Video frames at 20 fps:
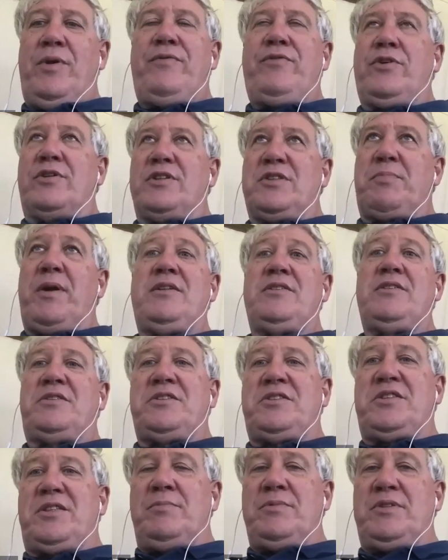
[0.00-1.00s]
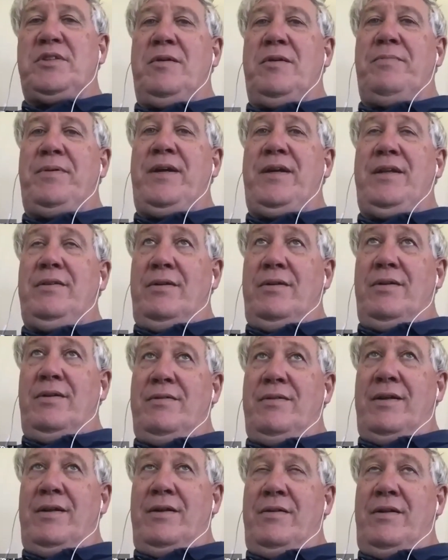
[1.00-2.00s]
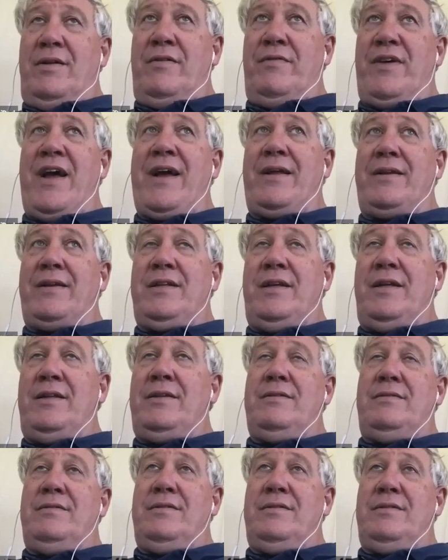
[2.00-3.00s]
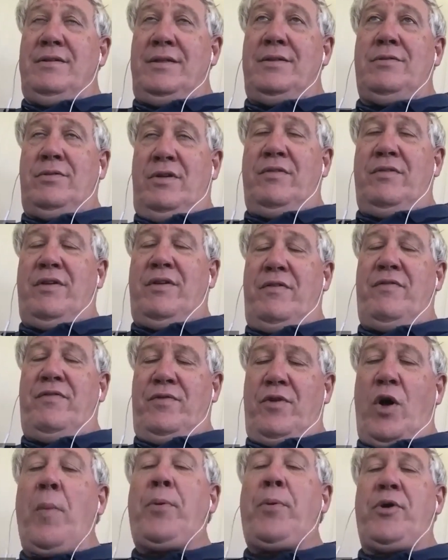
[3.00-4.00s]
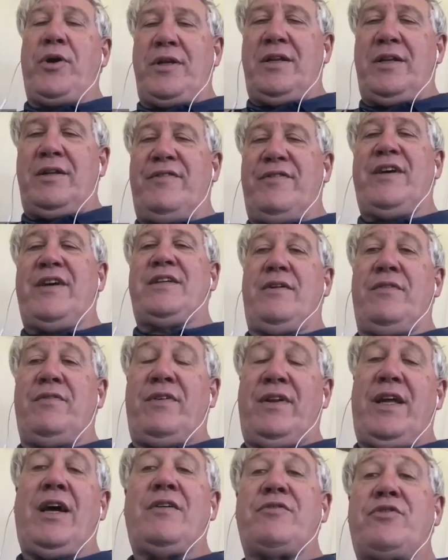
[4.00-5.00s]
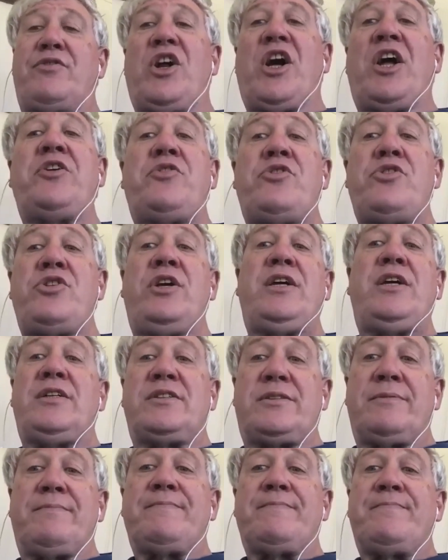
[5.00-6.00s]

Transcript: You've got sprinkler systems that have been, have acted, you know, have operated effectively after 100 years.